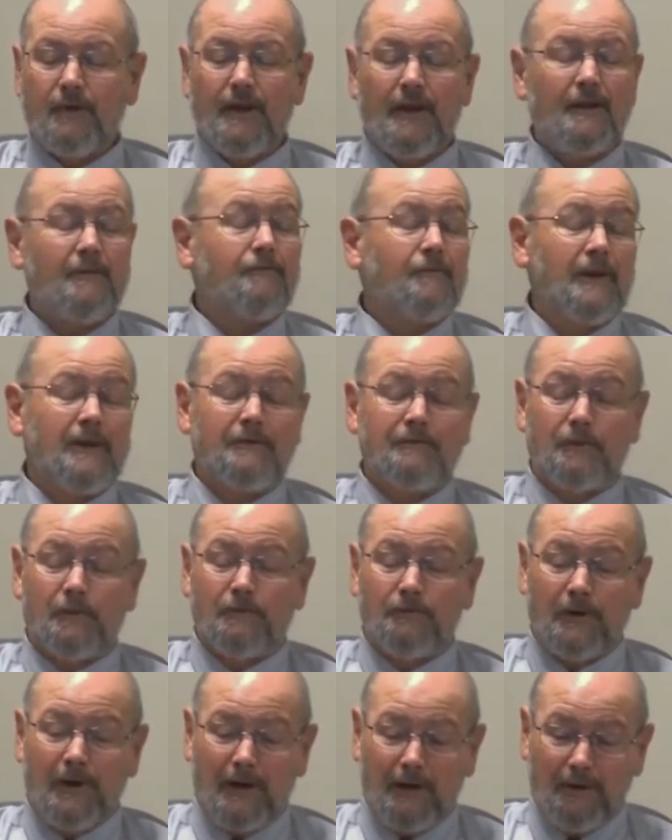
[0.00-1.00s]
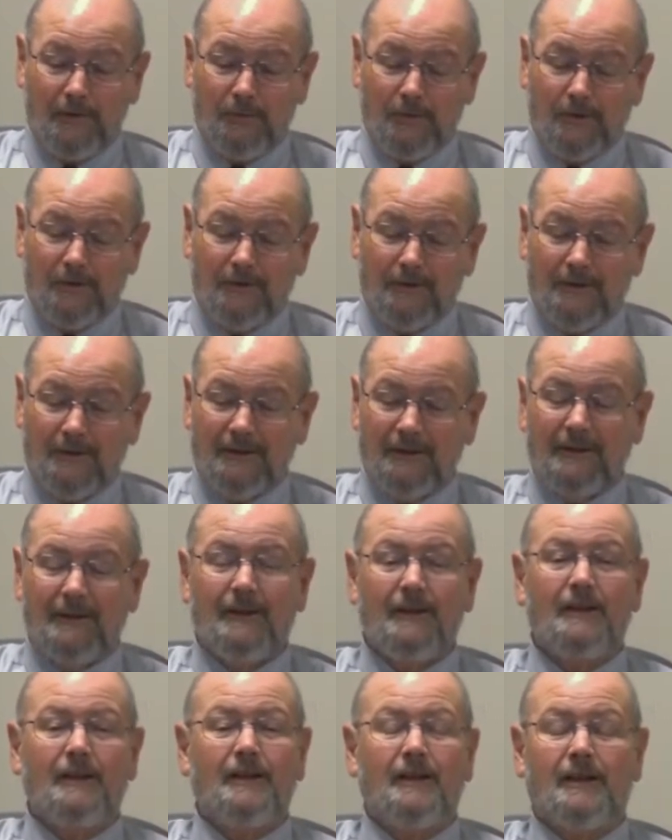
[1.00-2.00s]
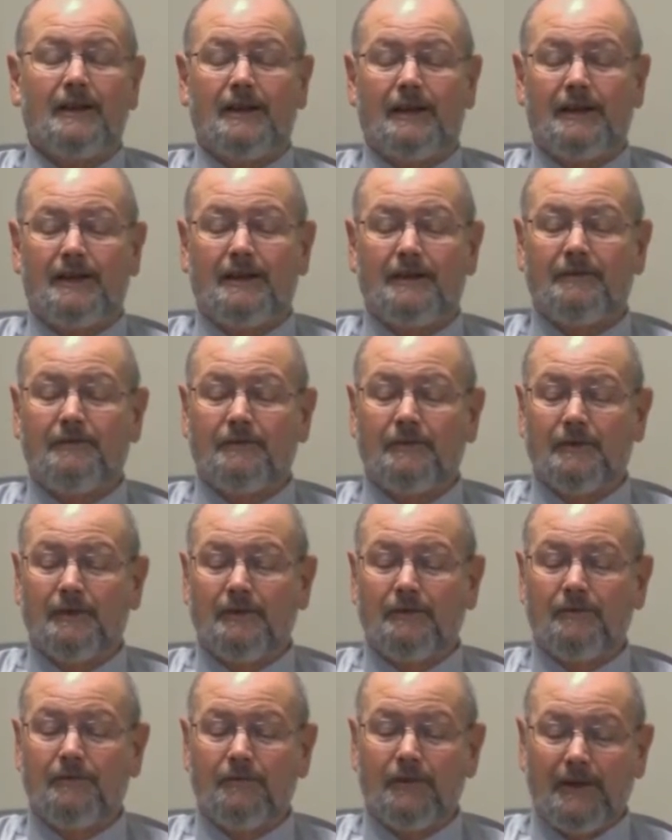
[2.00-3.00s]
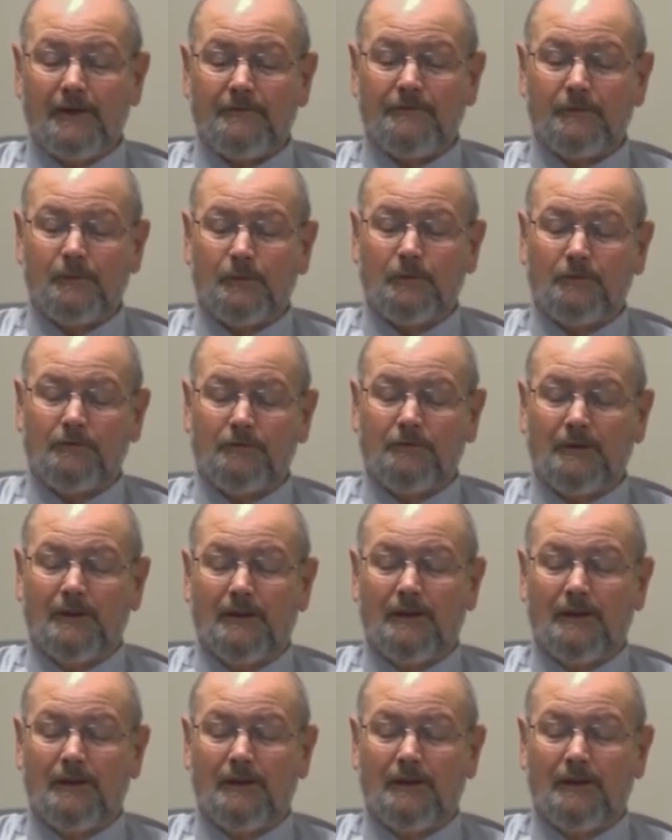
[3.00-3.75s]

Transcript: a faithful follower, a faithful,